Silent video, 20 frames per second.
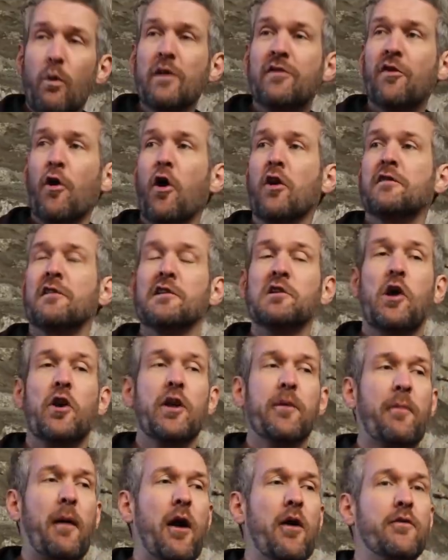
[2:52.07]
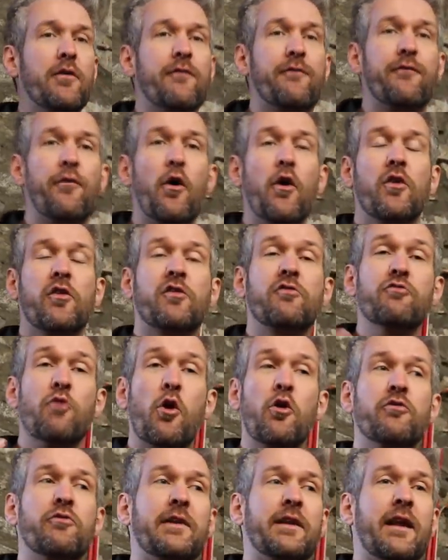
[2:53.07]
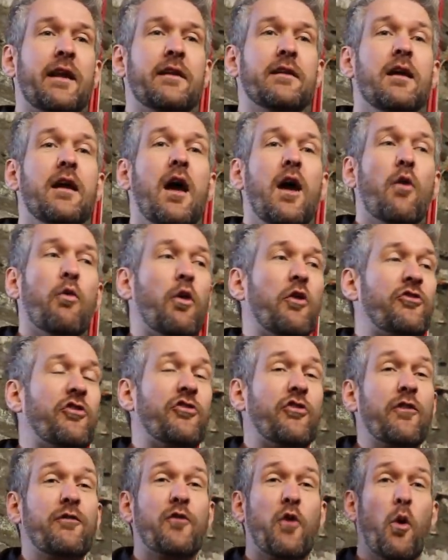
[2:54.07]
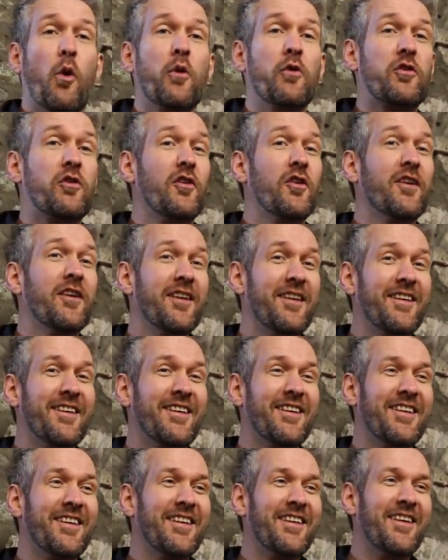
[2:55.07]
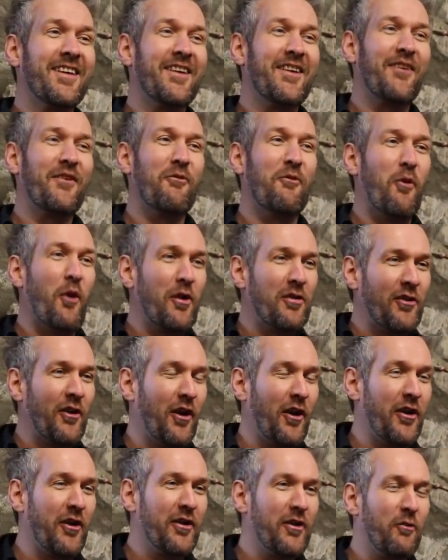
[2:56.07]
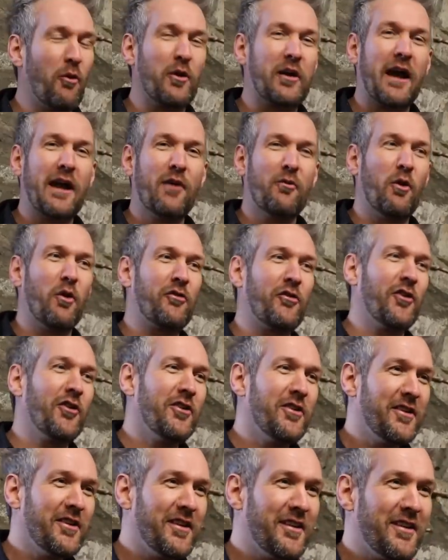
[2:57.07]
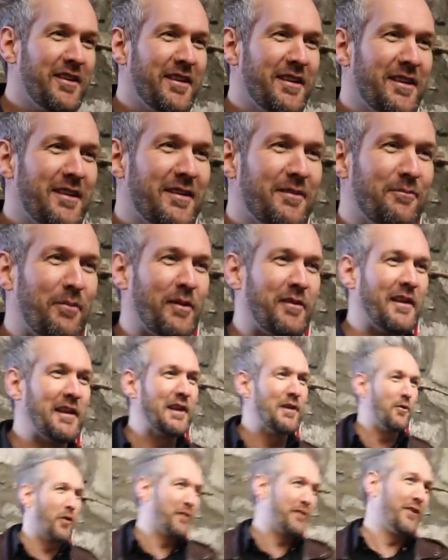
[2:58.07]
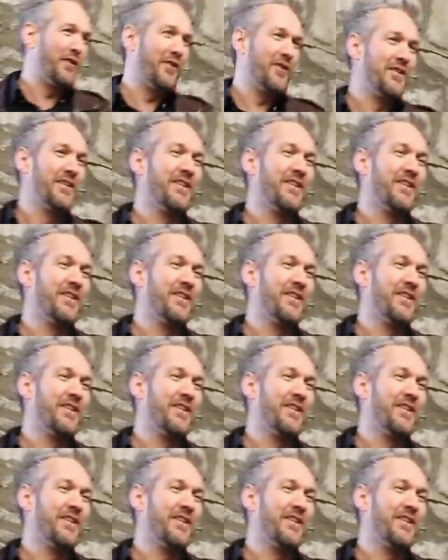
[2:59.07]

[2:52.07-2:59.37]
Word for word: we talked a lot about the first raw ingredient, which is of course water. Water. water. What kind of water? Pitilie water.